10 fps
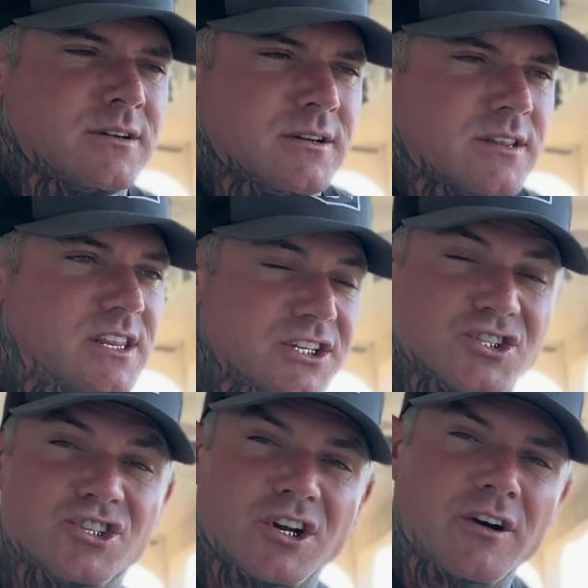this
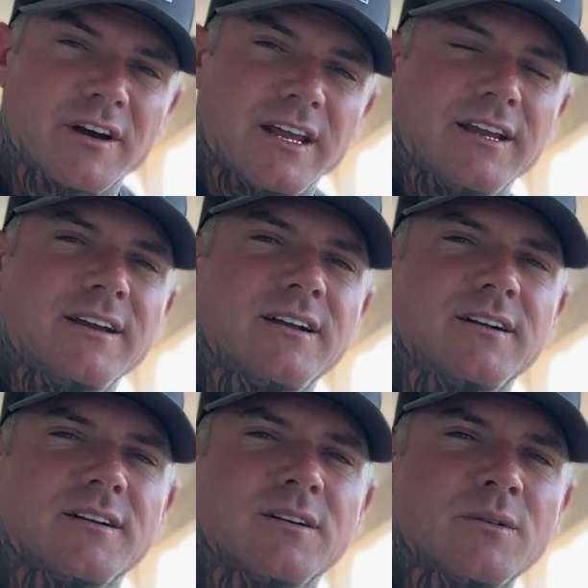journey.
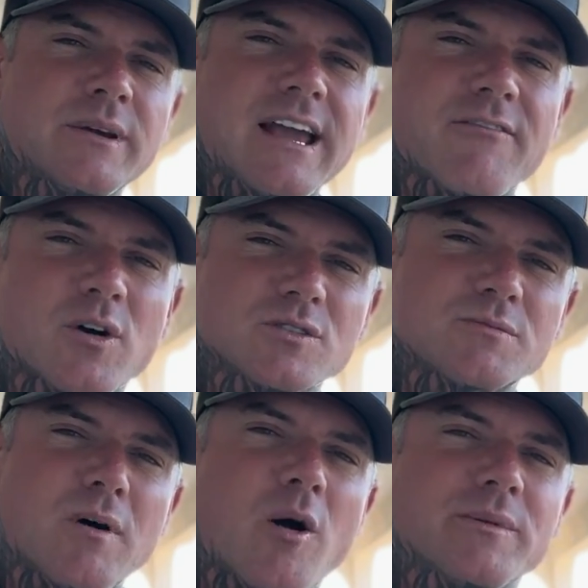We have those
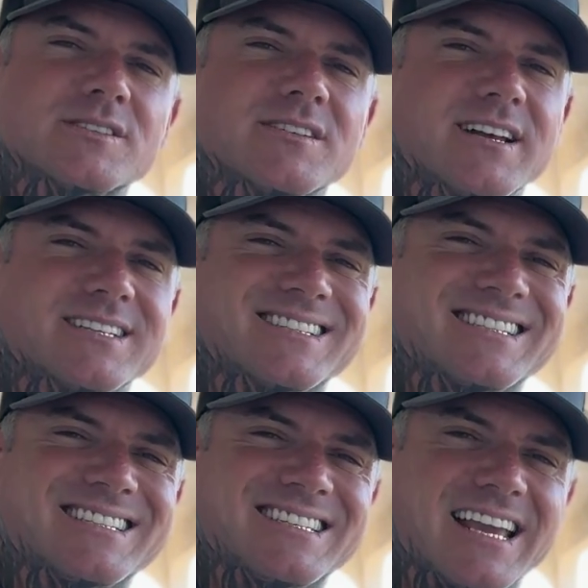moments of the
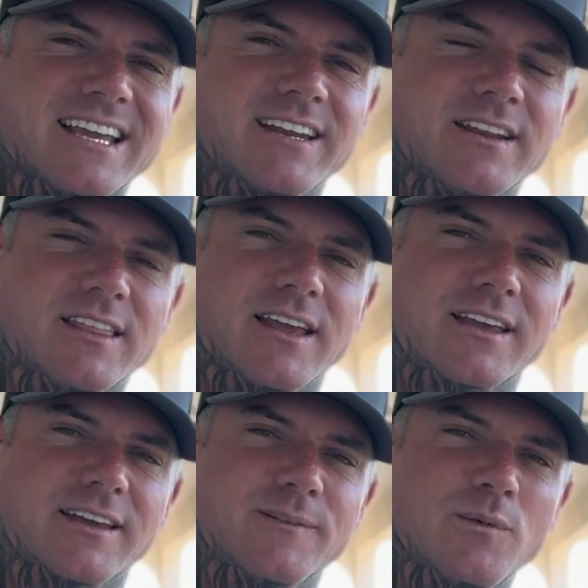stinking
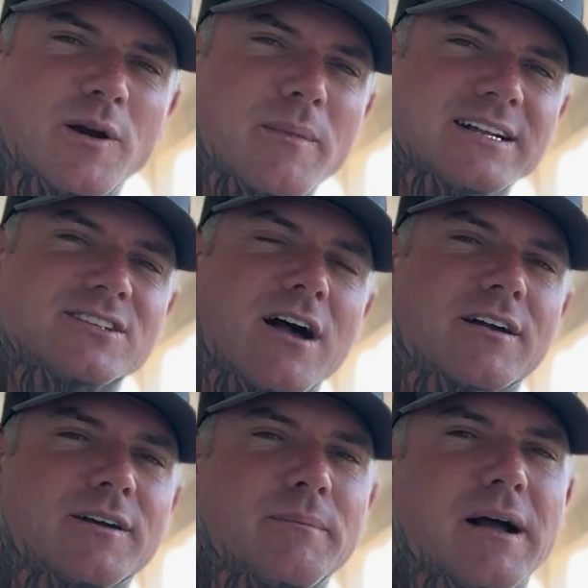thinking. What am I
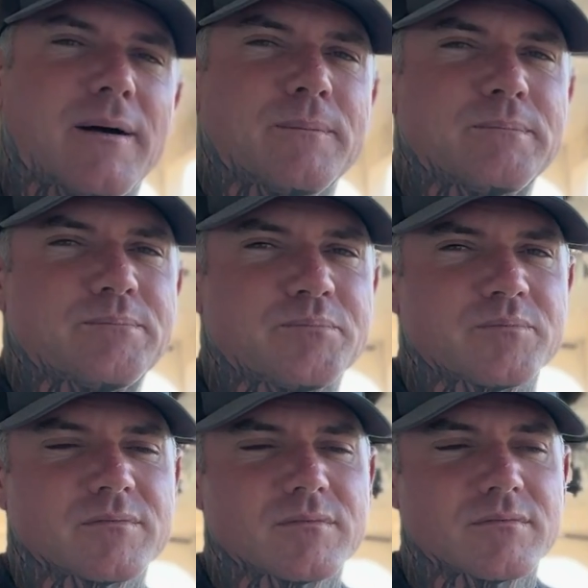talking about?
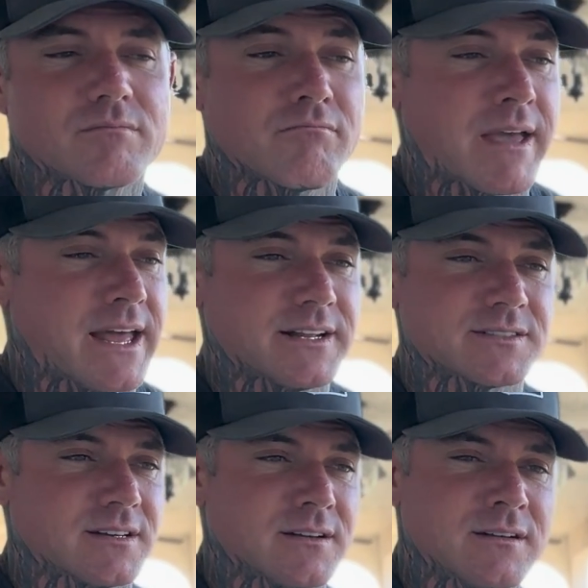Man,
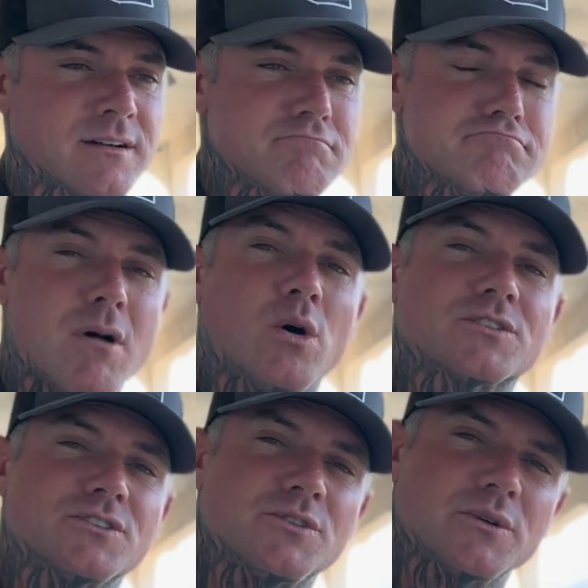it's a
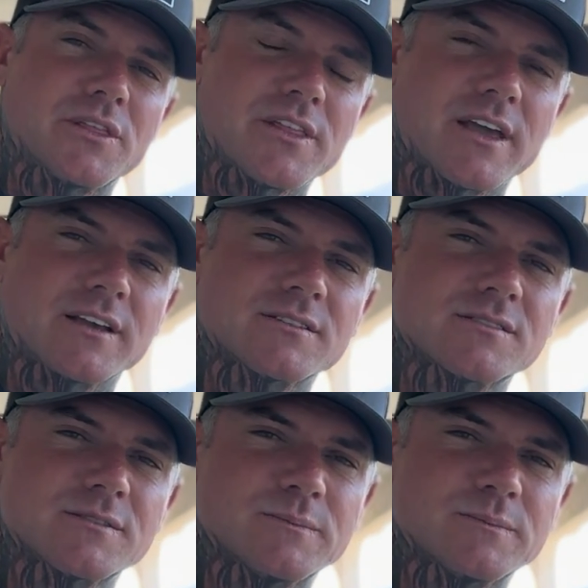multitude of things.